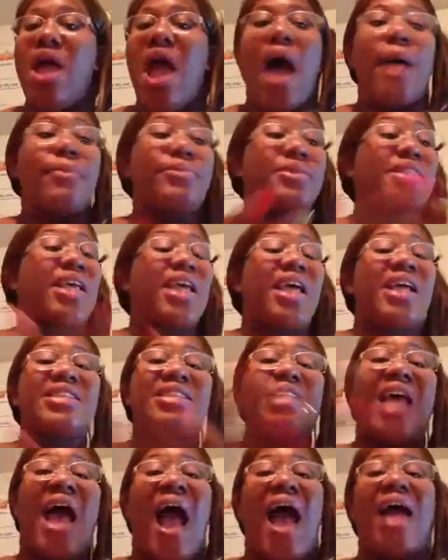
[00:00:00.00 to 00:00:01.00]
I'm sick and
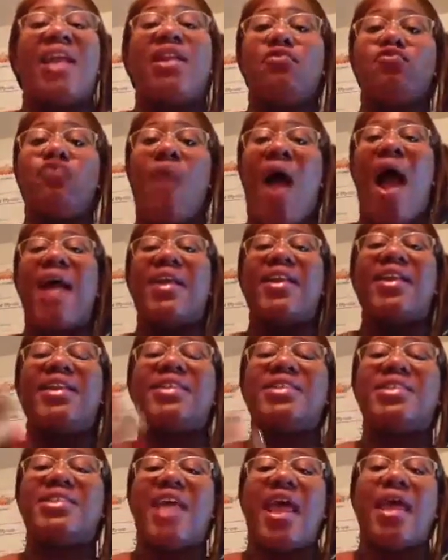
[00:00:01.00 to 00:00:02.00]
tired of riding
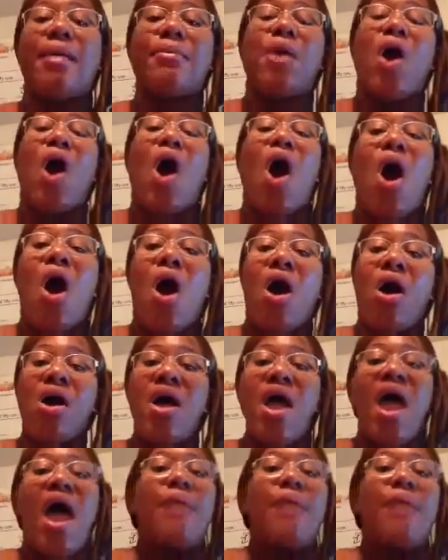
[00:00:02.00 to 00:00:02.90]
the same car.